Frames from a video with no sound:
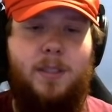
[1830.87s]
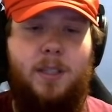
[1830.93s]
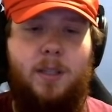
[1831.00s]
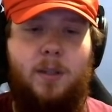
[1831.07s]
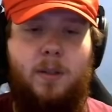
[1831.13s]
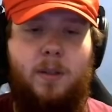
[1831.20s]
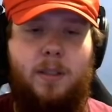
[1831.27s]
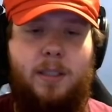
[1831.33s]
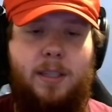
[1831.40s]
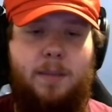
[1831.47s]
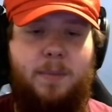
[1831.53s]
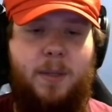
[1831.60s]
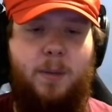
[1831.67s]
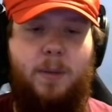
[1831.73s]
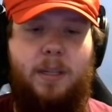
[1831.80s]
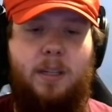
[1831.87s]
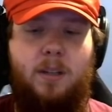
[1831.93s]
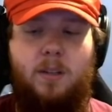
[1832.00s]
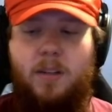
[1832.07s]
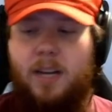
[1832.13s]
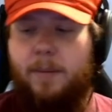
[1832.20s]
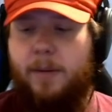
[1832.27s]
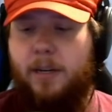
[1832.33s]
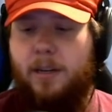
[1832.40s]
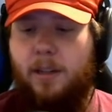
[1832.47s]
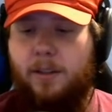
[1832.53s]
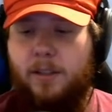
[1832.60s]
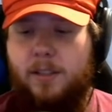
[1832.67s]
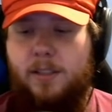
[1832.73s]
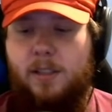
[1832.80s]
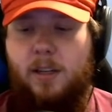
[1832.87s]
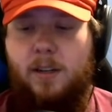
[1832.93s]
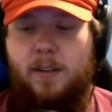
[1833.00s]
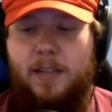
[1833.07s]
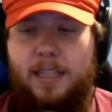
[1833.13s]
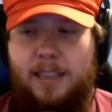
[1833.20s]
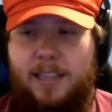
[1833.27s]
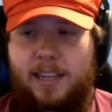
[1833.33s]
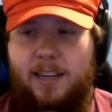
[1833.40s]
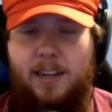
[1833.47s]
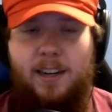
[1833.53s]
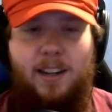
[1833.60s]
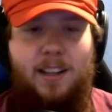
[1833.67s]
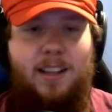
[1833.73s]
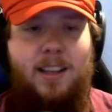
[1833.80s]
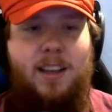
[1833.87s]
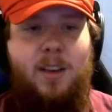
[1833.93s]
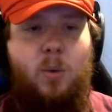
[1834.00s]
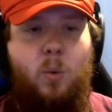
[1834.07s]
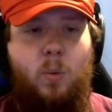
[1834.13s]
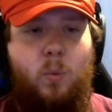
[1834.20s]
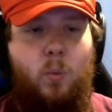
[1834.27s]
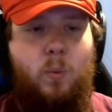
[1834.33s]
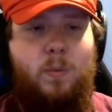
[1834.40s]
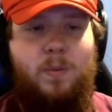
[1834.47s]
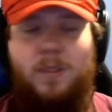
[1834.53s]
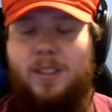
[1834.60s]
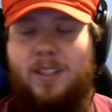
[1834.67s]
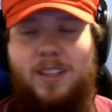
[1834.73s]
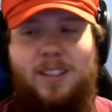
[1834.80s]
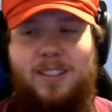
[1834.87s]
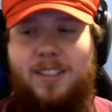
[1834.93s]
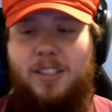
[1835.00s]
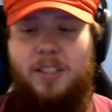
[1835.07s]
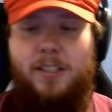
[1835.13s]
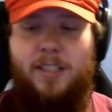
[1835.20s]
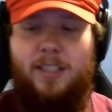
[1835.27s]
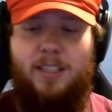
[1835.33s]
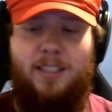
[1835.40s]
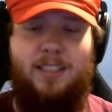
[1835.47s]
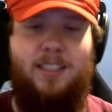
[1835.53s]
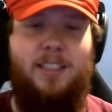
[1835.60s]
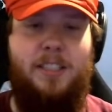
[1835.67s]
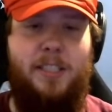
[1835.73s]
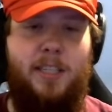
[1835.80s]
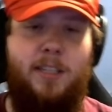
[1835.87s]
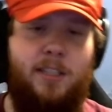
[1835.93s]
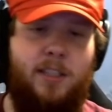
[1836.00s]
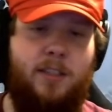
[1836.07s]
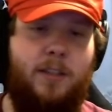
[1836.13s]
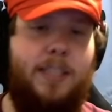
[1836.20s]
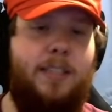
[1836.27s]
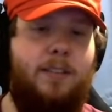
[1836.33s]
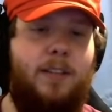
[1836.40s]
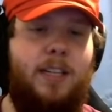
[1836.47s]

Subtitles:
So, yep, here we go. Grabbing another star right there. Just such a great